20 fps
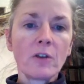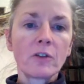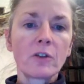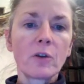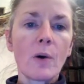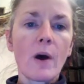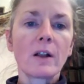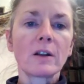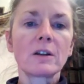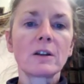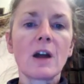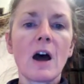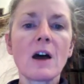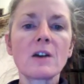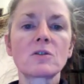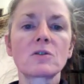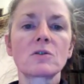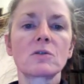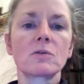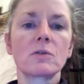So
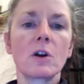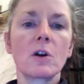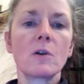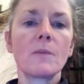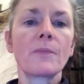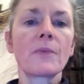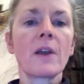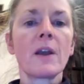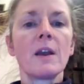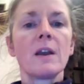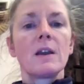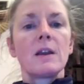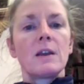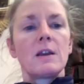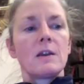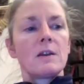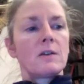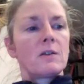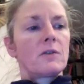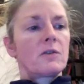aldosterone
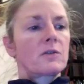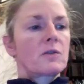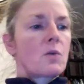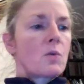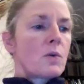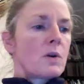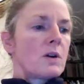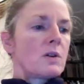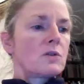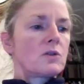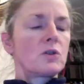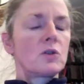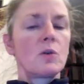is going